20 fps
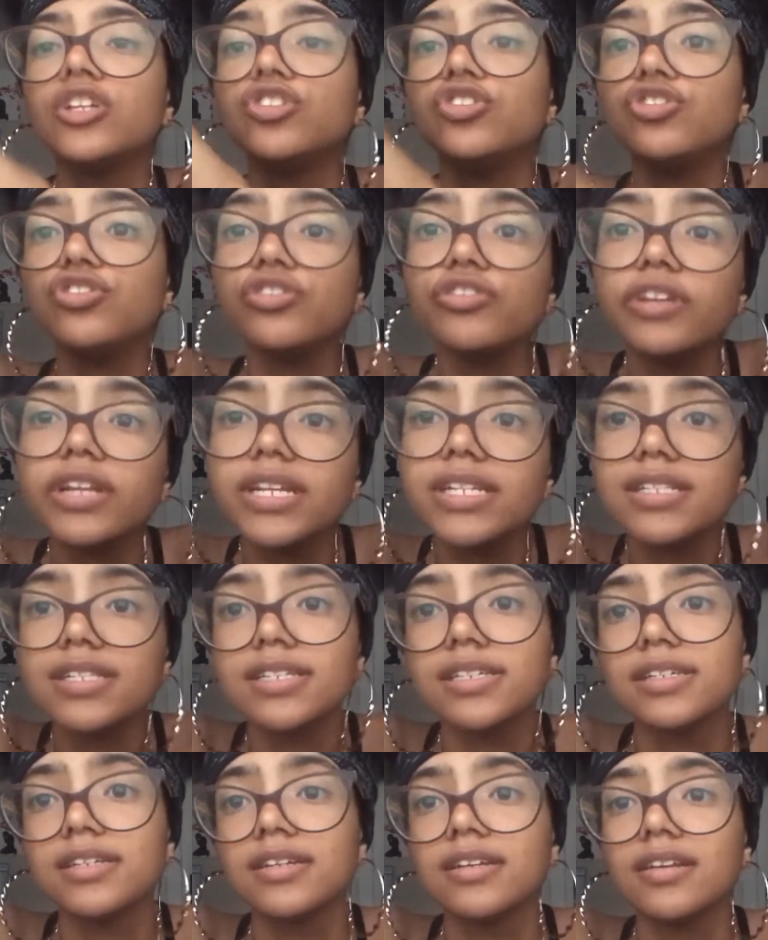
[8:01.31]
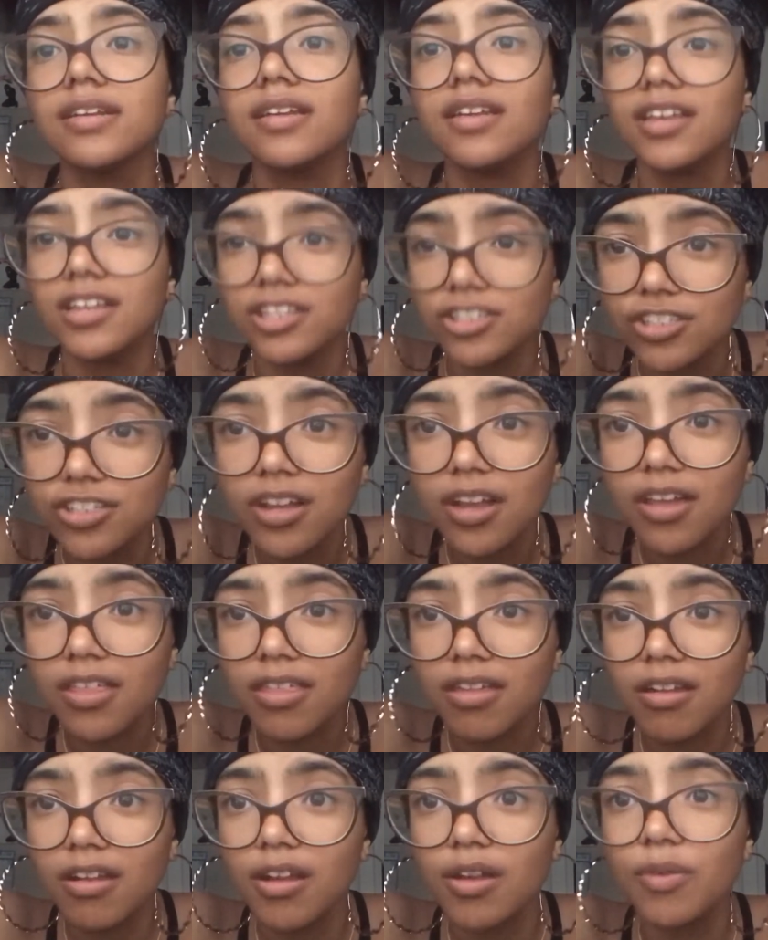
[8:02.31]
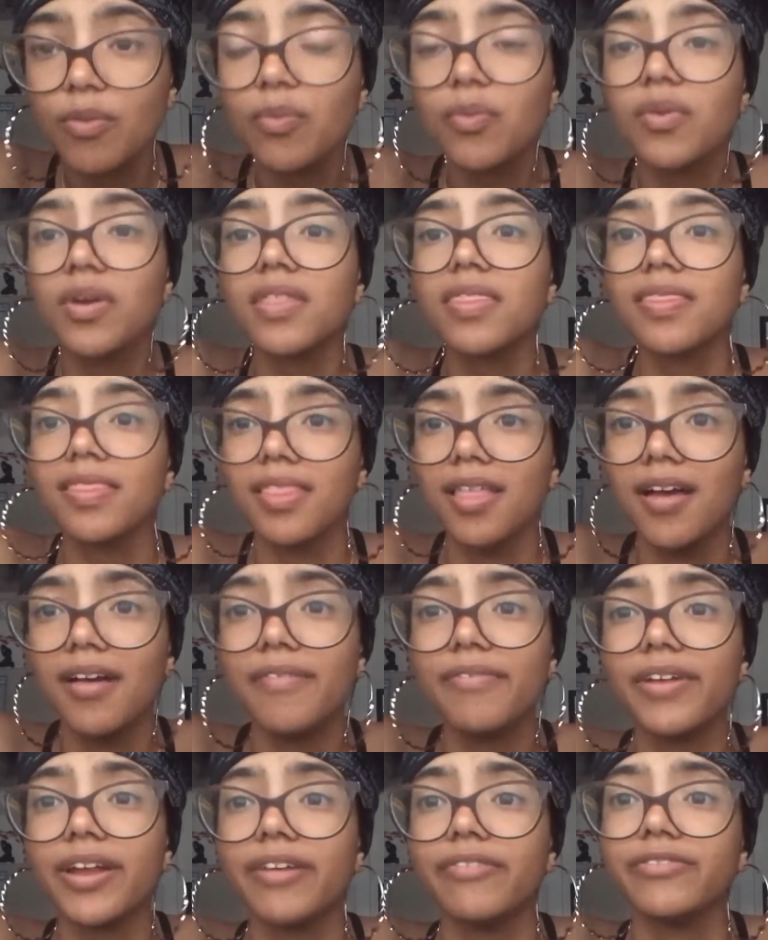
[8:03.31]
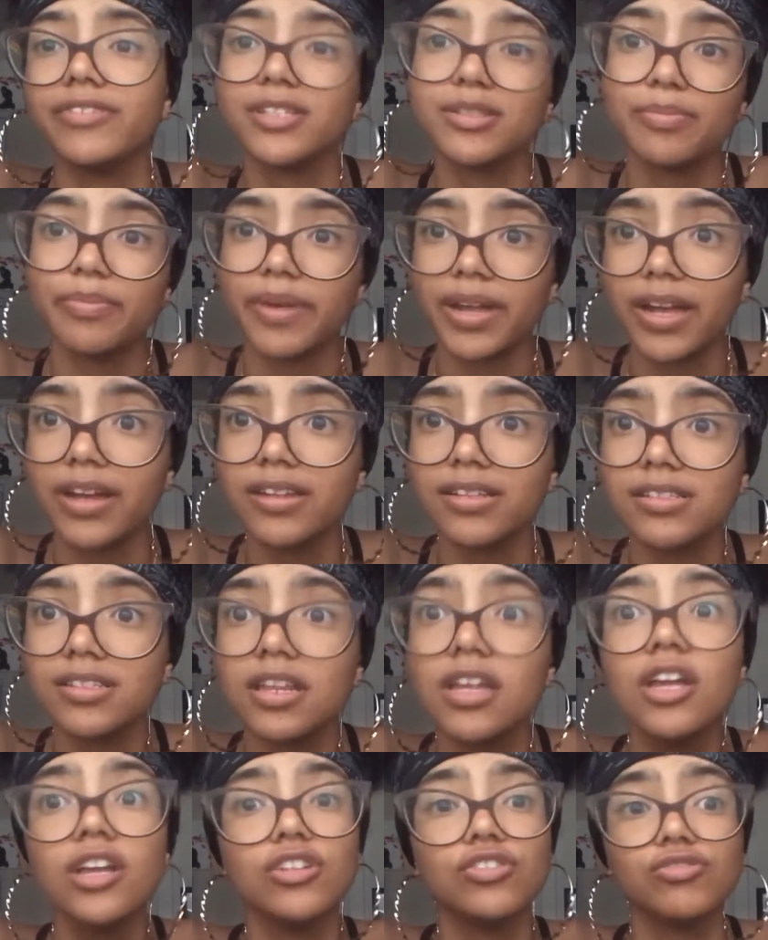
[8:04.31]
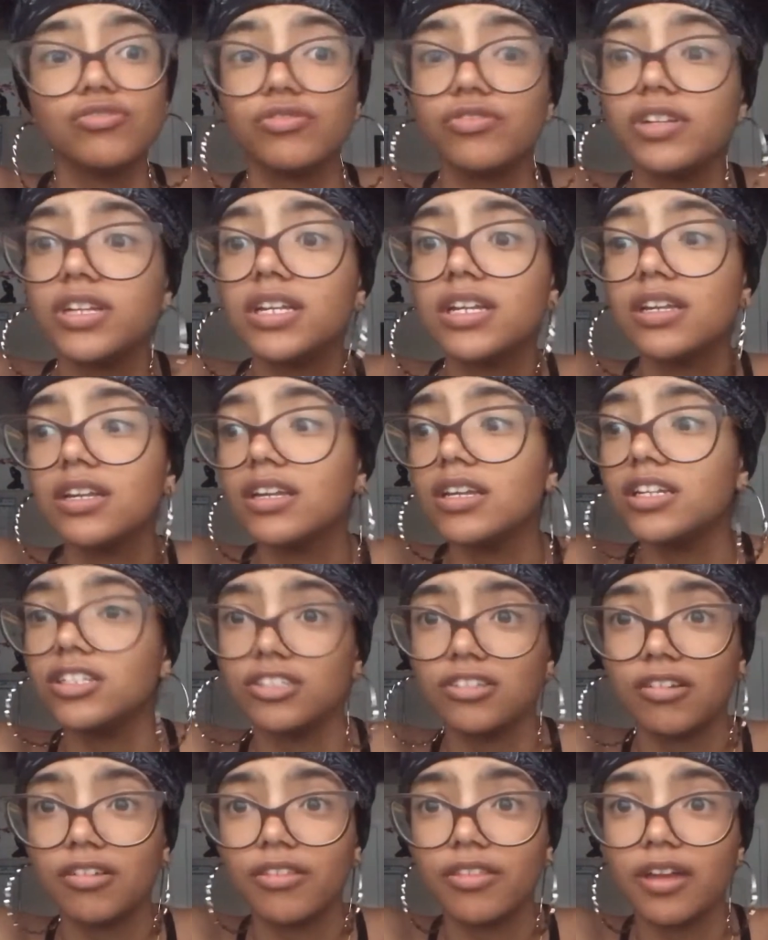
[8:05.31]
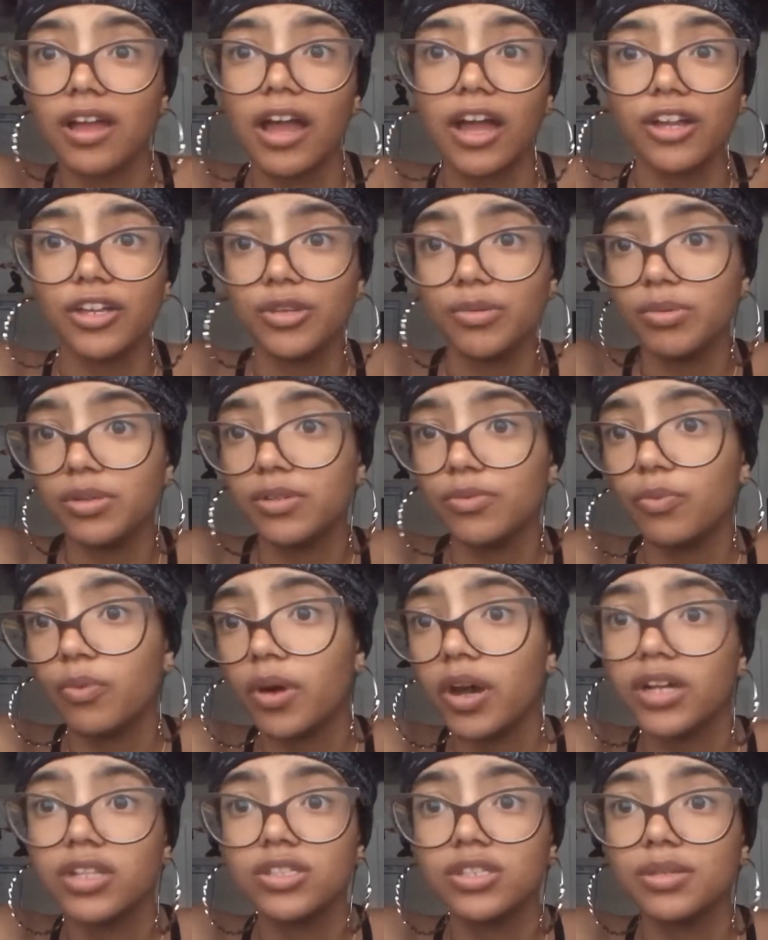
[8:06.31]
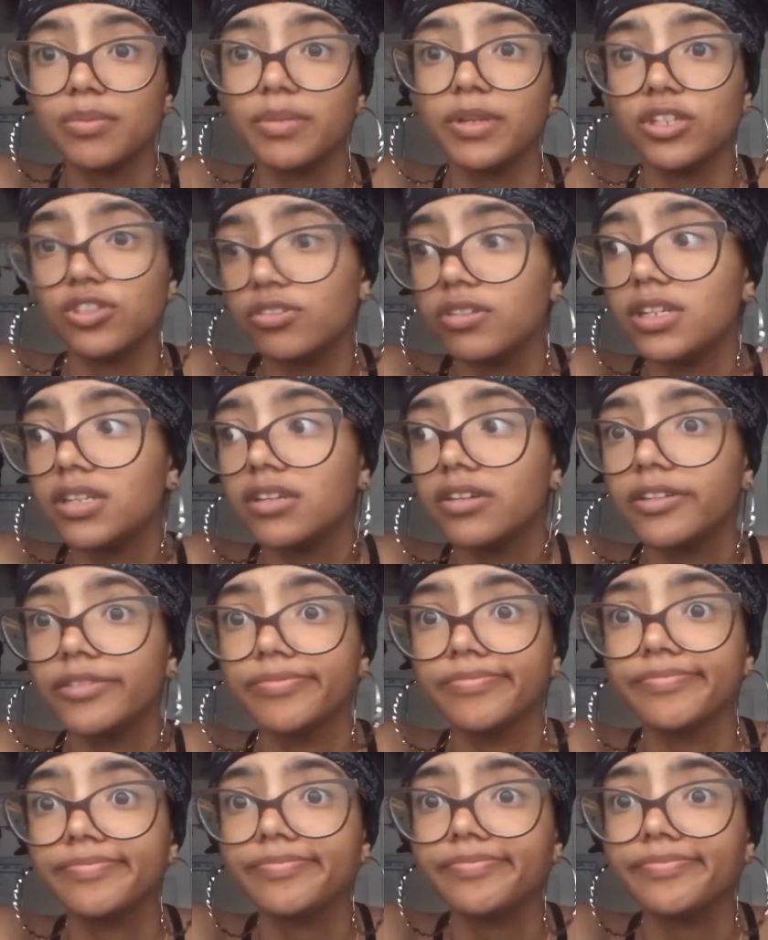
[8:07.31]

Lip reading: Treat each other with love and respect. Treat each other how you would want to be treated.